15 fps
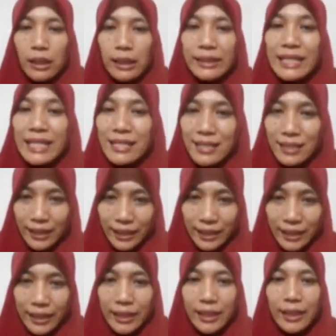
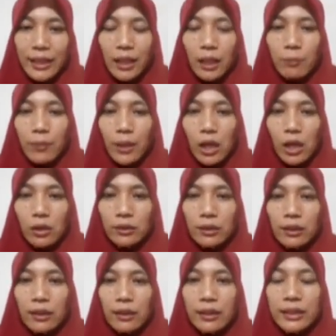disagree about
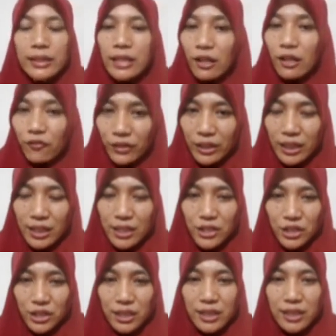the
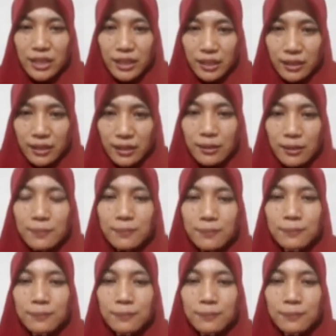definition here,